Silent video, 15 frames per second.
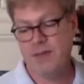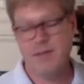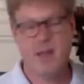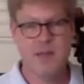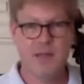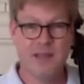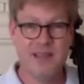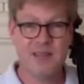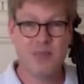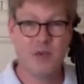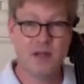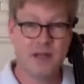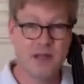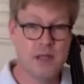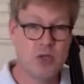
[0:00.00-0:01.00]
Maybe that's
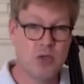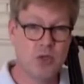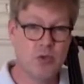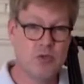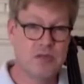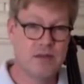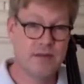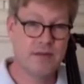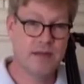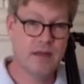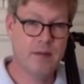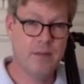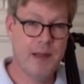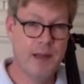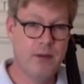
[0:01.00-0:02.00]
one of the issues to
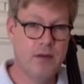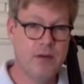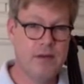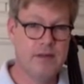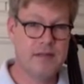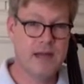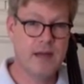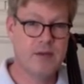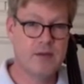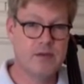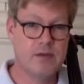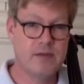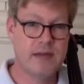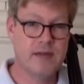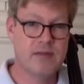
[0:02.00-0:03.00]
think about, is how
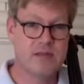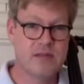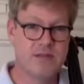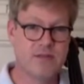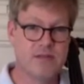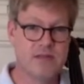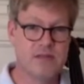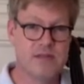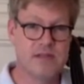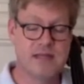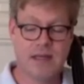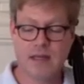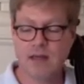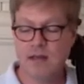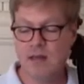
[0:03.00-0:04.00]
stiff is the
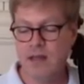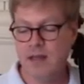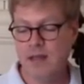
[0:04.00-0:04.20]
stick.